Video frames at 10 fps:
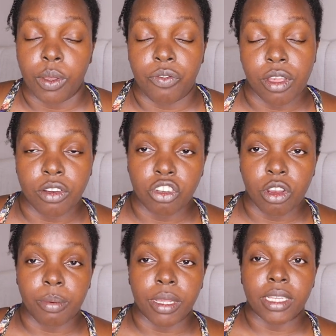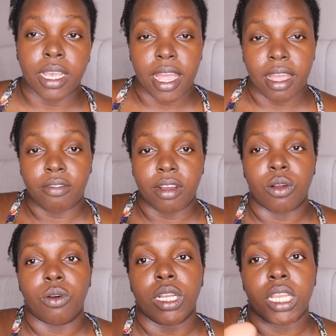If you want to shop it, I have a
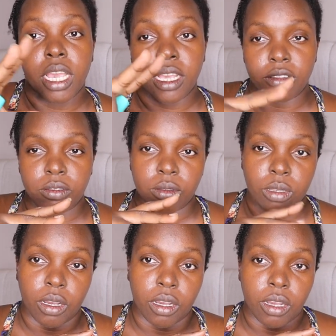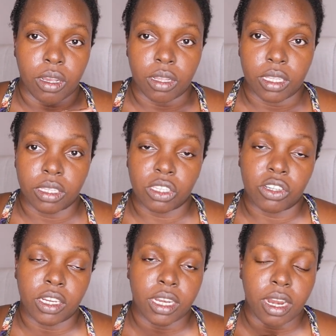code on the
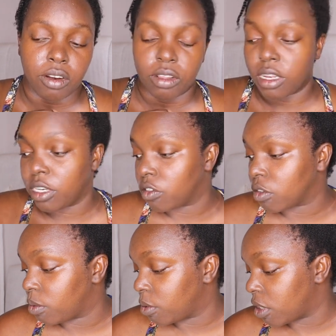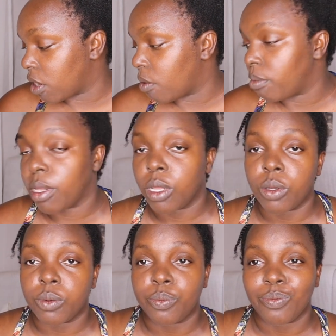screen and on the description down
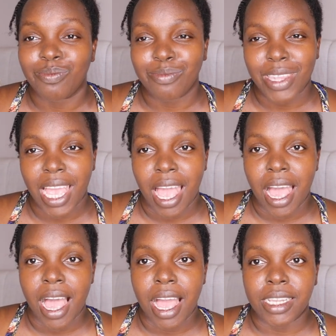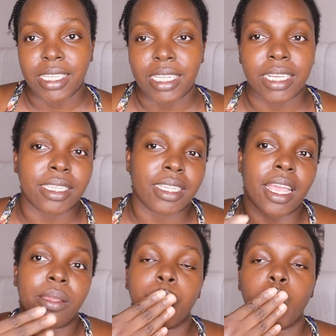below. Until next
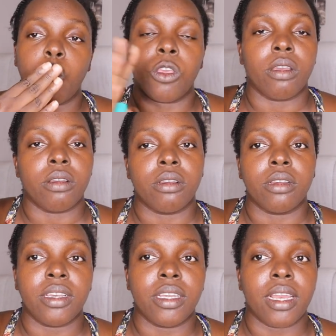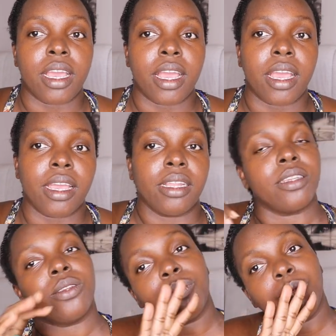time, good
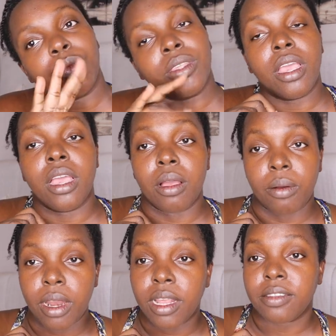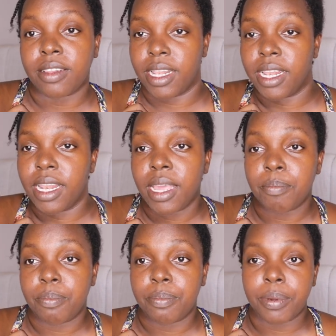night. I'm gonna
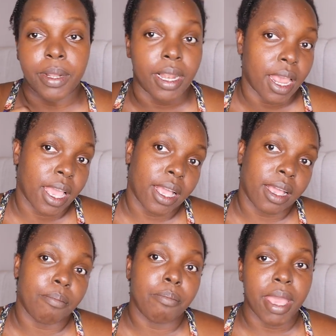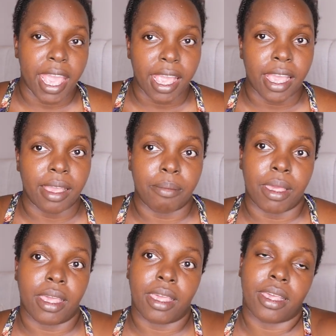sleep like a
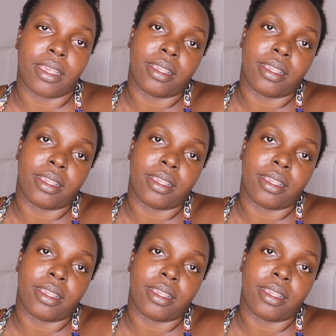baby.